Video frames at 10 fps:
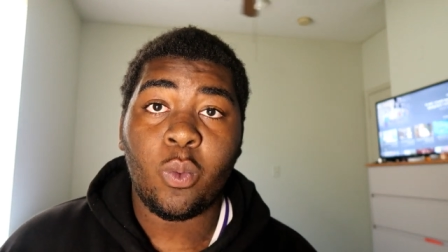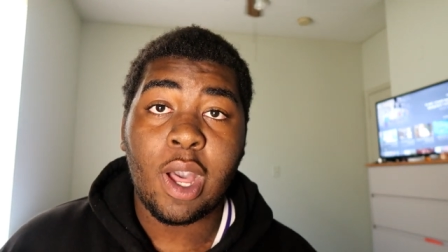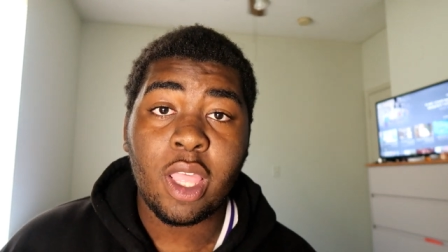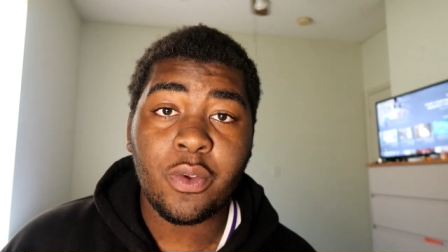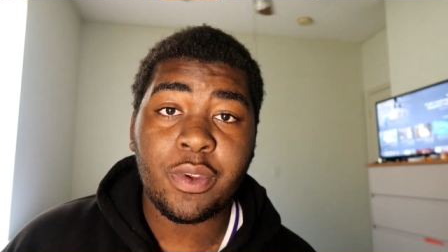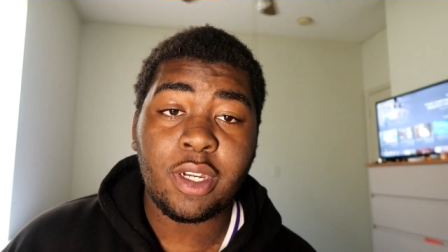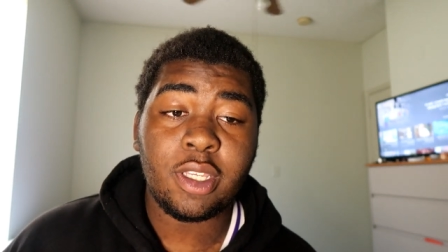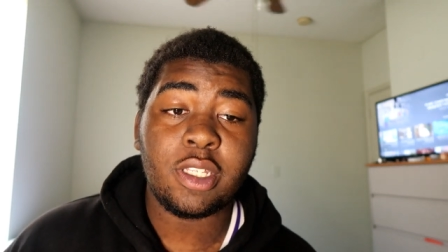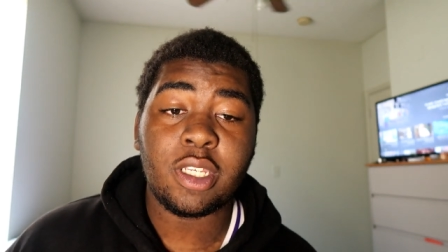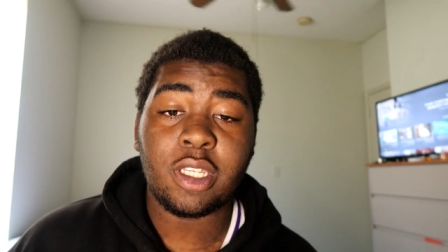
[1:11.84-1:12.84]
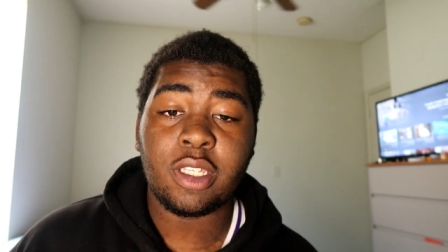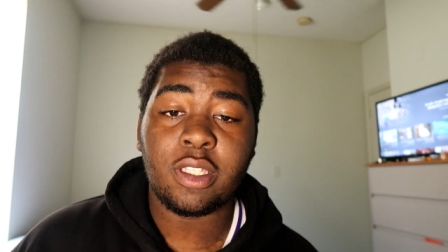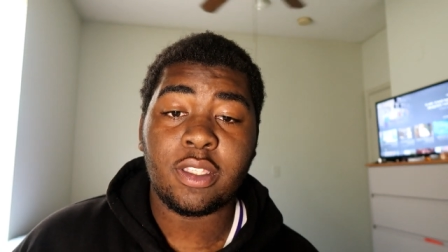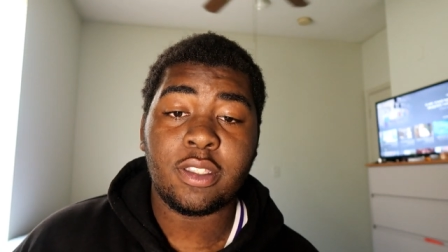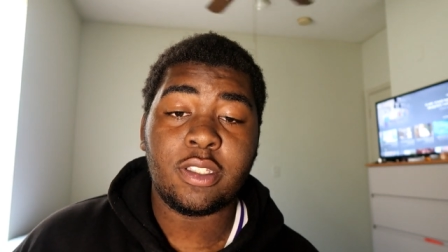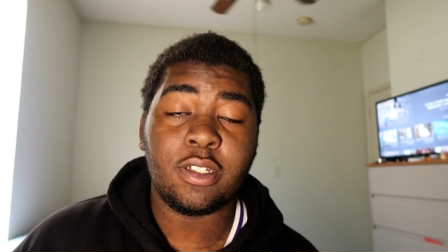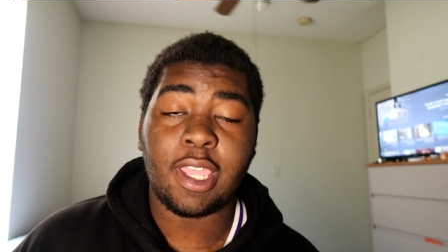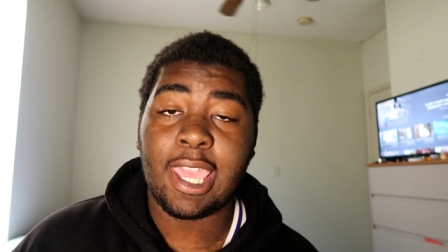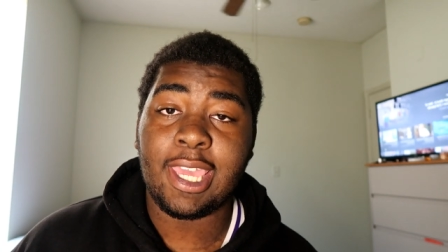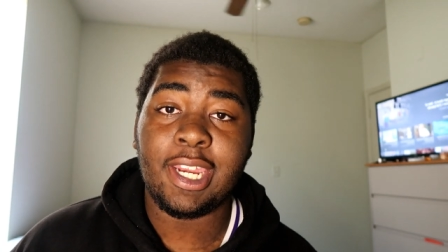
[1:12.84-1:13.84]
YRNDJ
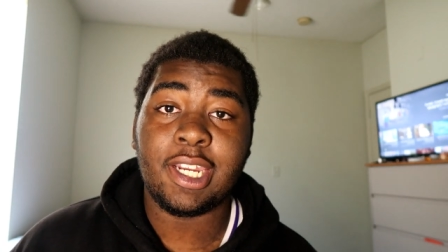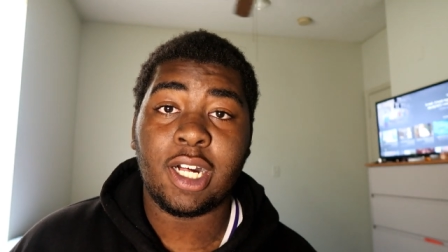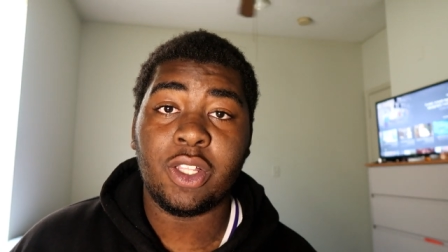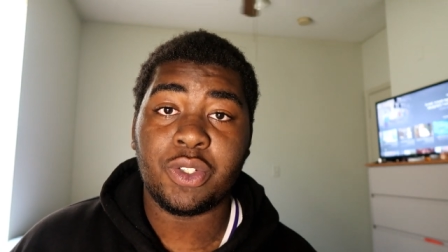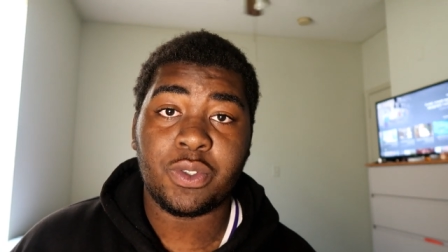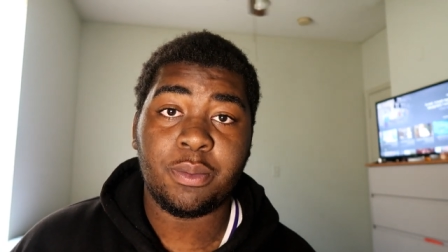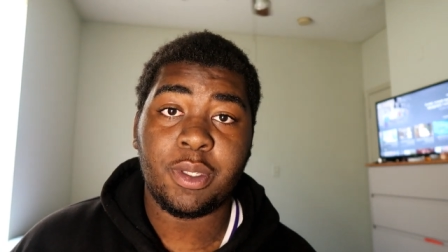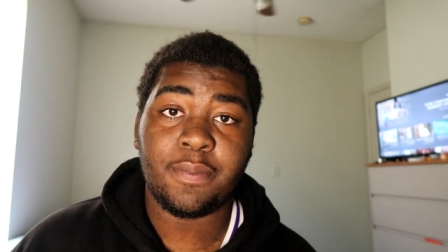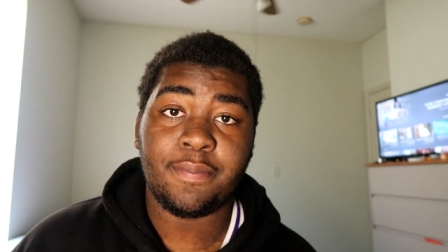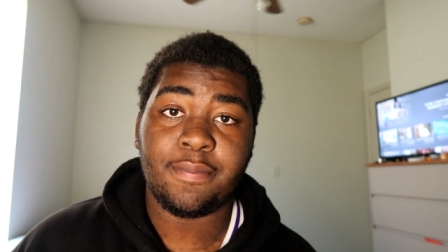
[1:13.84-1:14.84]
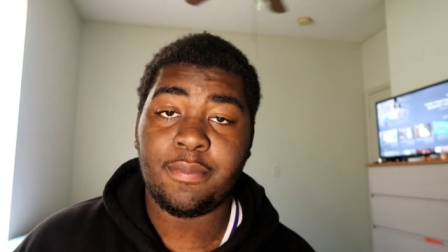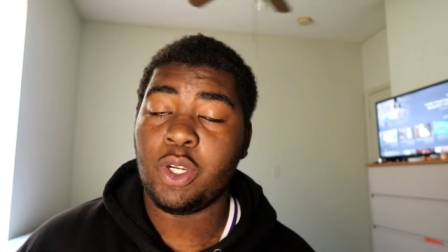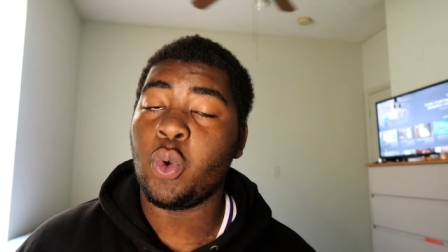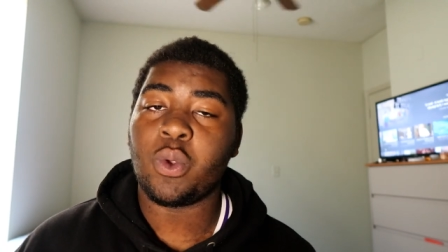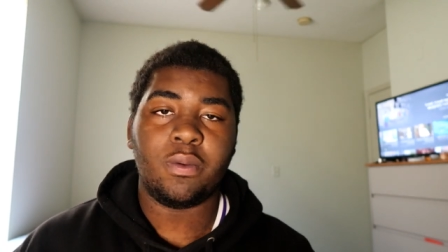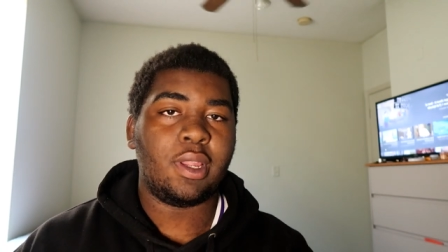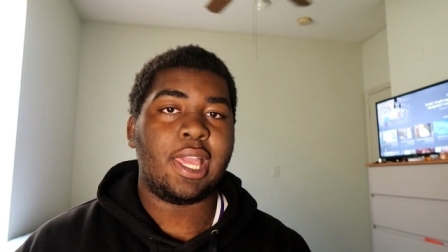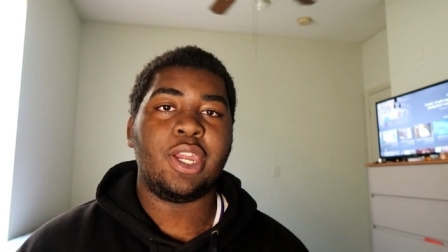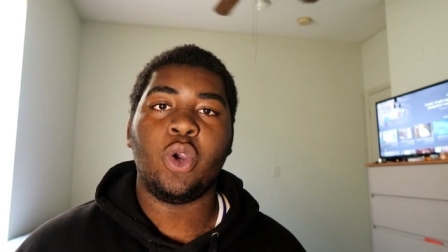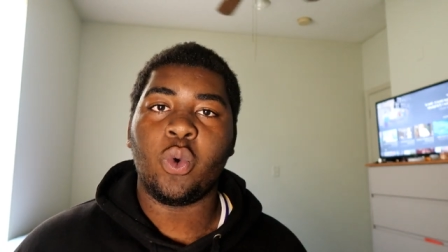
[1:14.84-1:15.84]
took $80 from me. No,
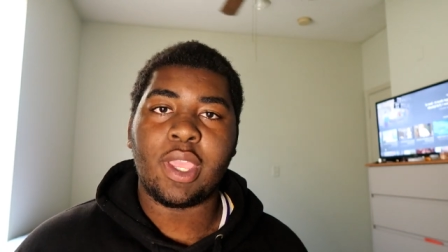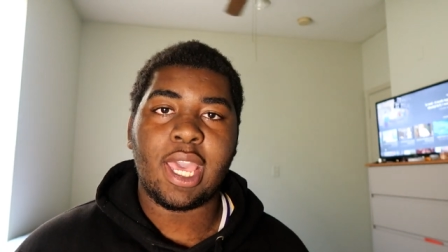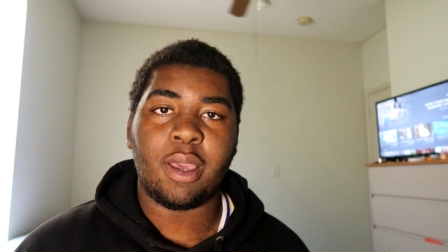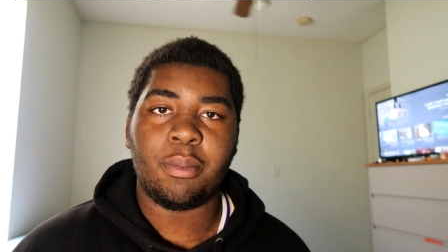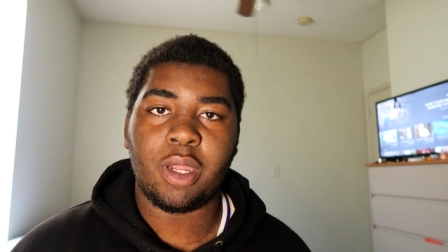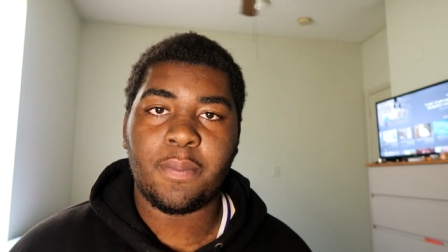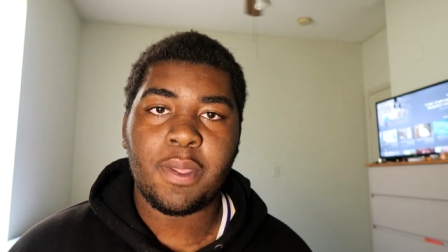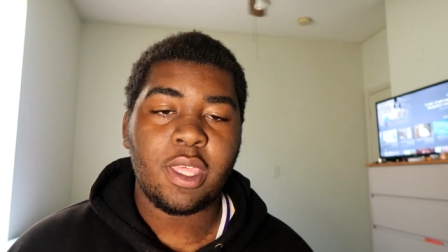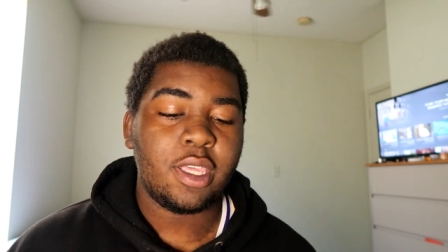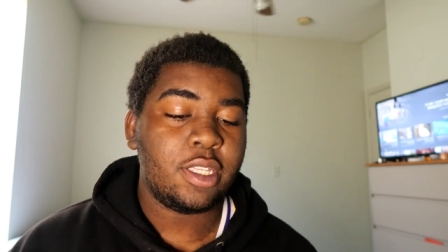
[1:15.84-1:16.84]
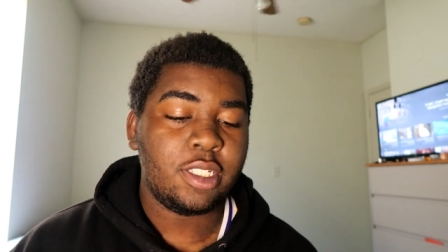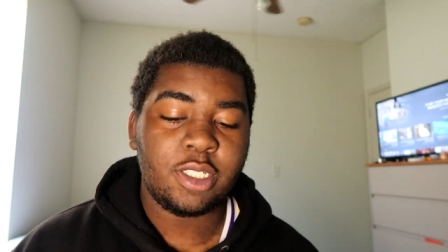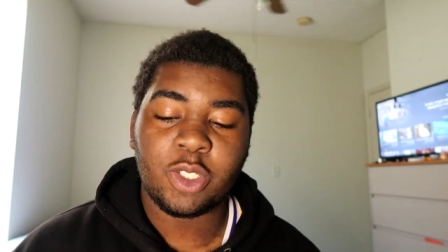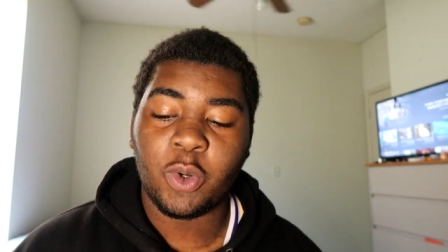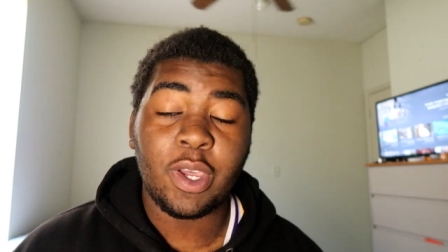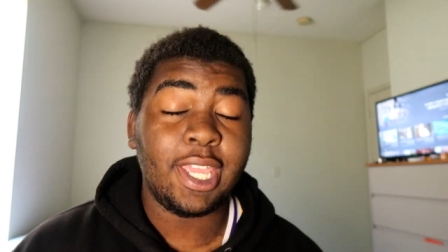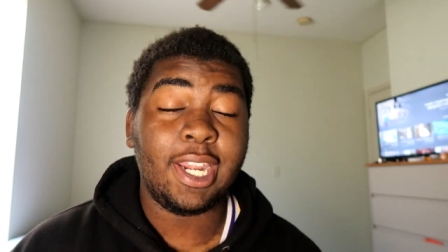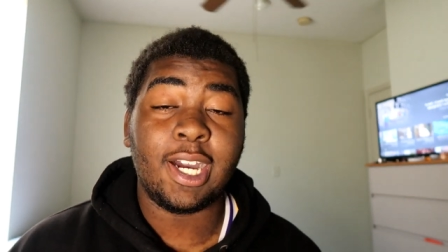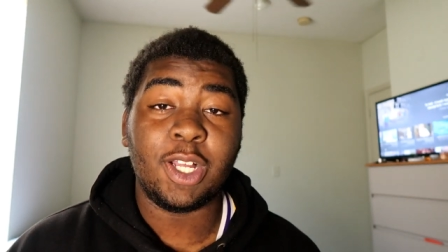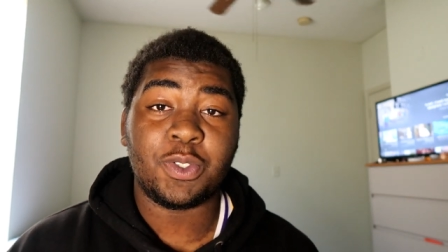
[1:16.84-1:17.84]
like, no cap, bro. He stole
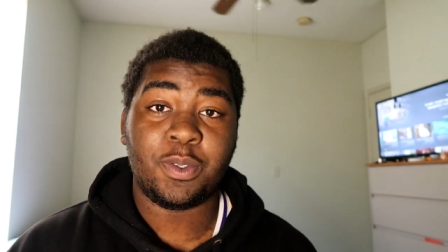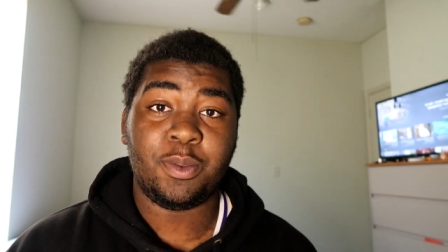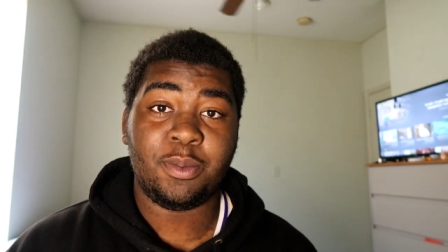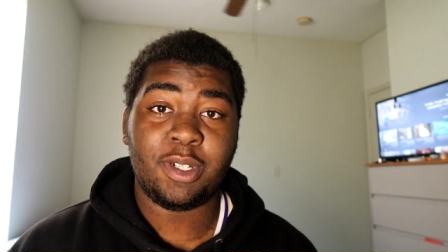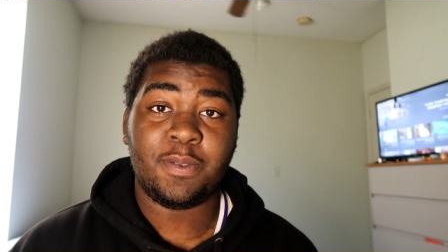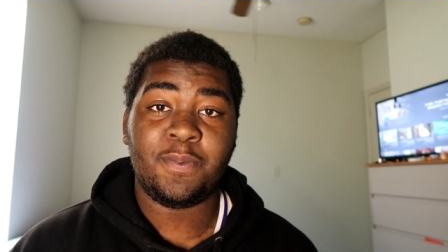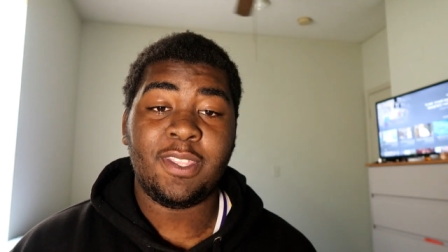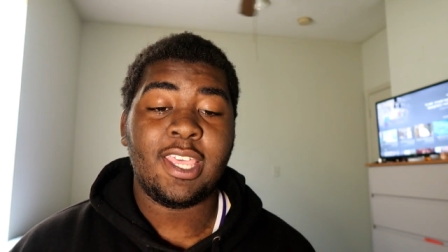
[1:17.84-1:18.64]
$80 from me, bro.